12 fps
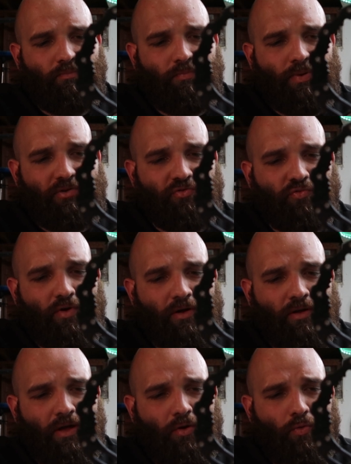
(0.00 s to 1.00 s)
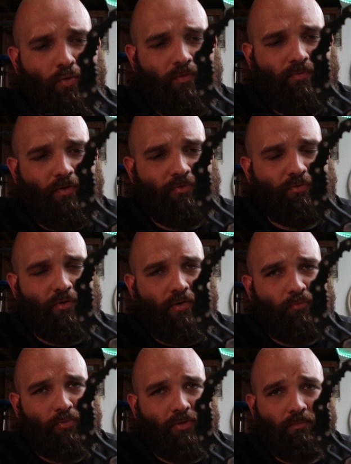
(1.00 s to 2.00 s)
big truck oil filter
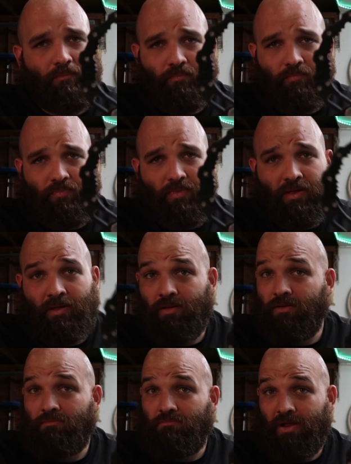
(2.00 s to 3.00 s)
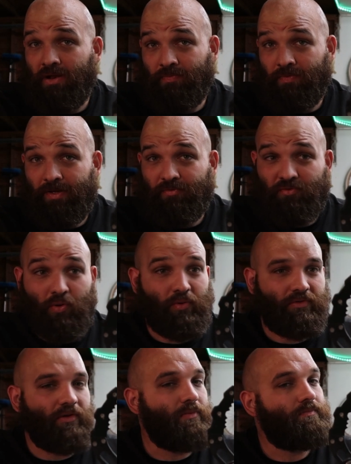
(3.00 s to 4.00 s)
up with it, and I didn't think I was
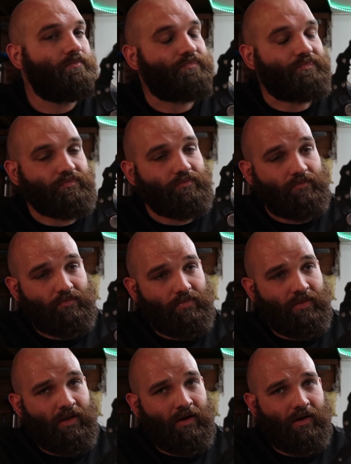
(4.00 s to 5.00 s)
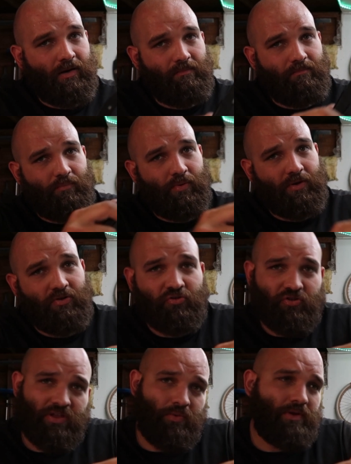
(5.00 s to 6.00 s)
going to. But you
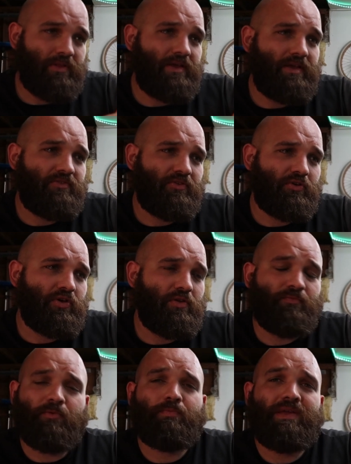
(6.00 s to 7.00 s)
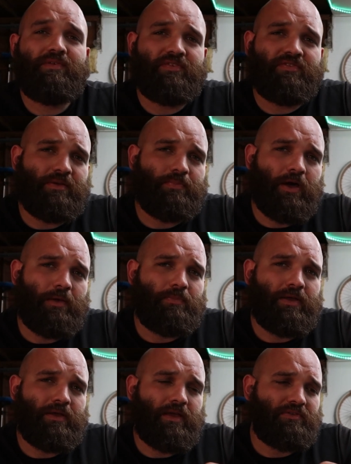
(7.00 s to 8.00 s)
should get one of these. They're good for PVC
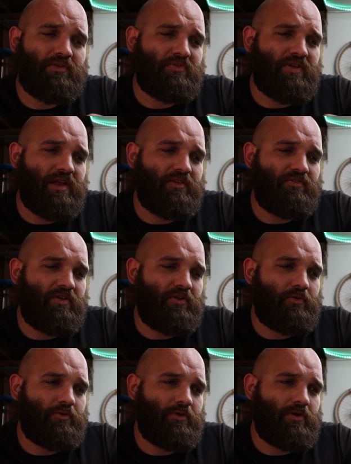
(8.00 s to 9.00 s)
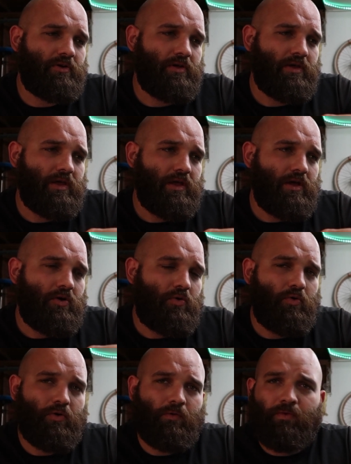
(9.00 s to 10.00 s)
piping, as I was kind of saying earlier.
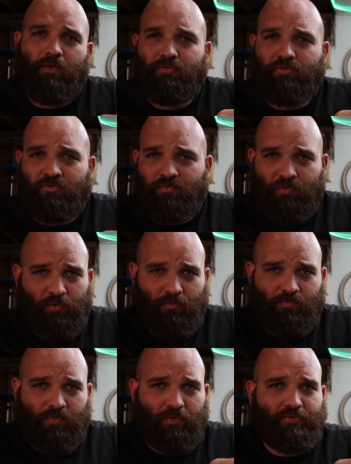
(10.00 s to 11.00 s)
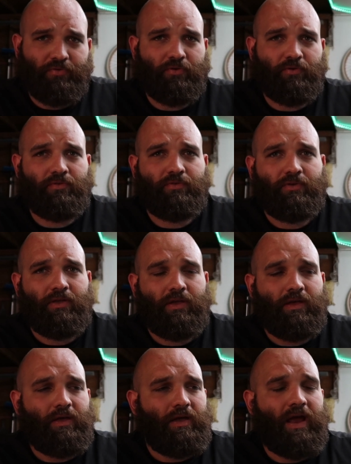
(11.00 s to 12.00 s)
Oil filters, fuel filters,
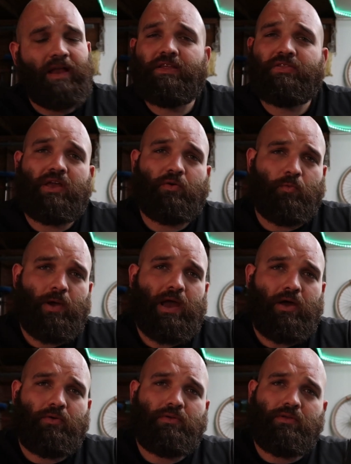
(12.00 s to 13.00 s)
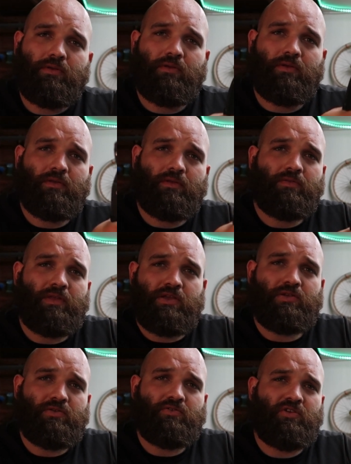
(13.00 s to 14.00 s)
anything round that you